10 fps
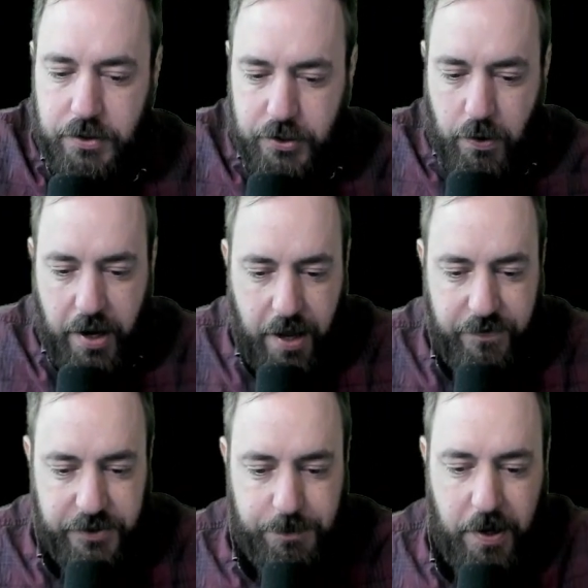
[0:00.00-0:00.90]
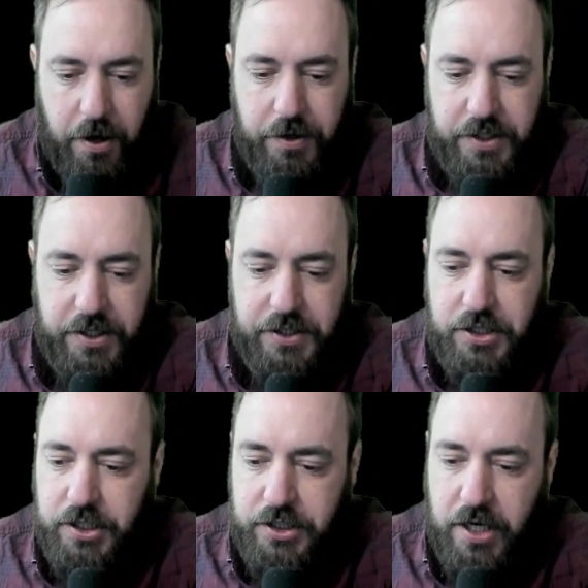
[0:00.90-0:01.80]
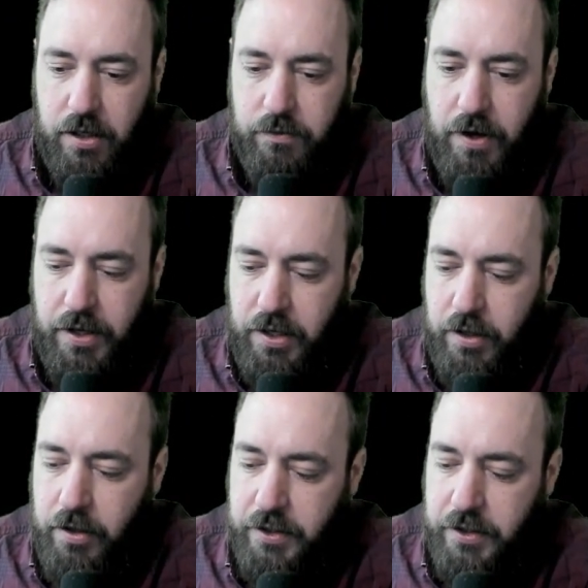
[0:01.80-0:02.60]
So I have a spare DSG channel right here,